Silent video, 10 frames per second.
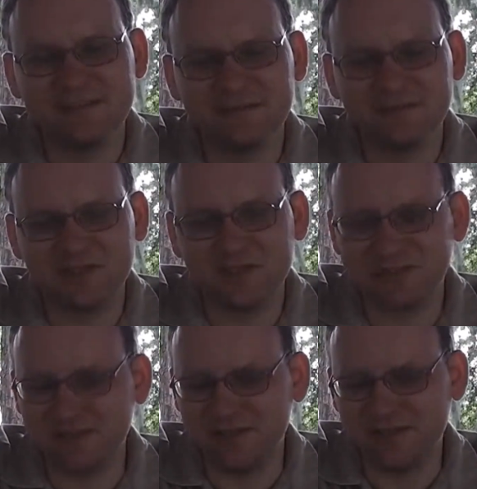that we're
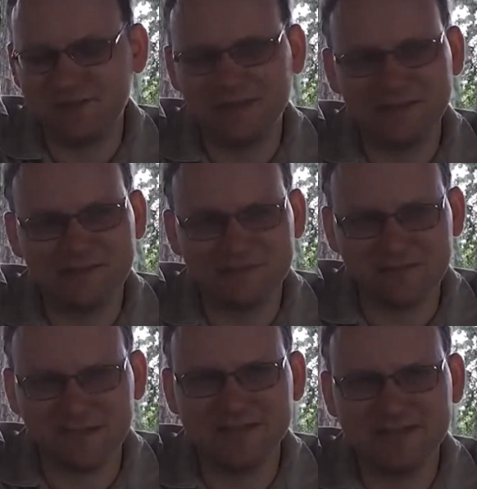going to talk about the
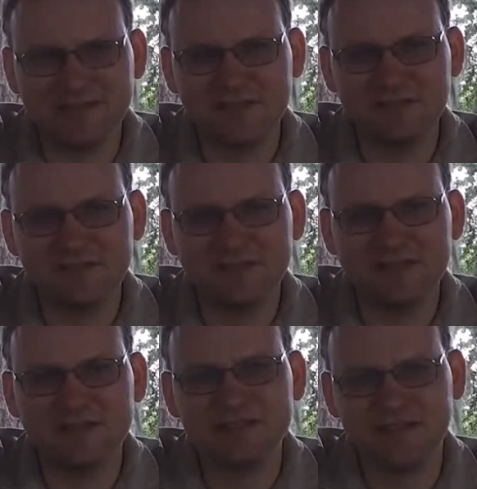relationship these
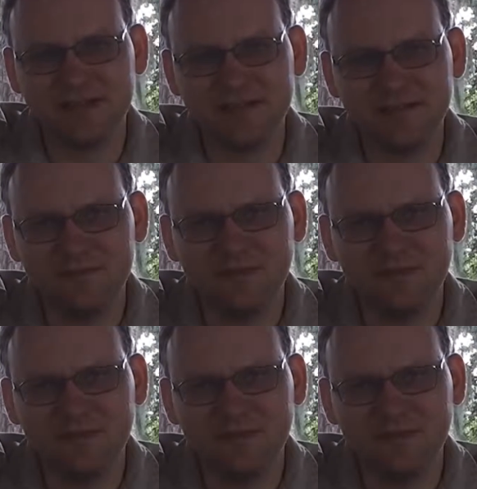things share.